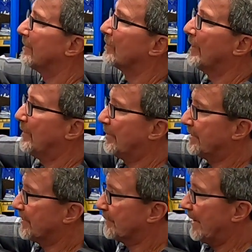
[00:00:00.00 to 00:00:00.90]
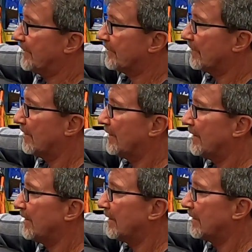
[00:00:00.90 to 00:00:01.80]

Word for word: Go ahead and put the spacer on.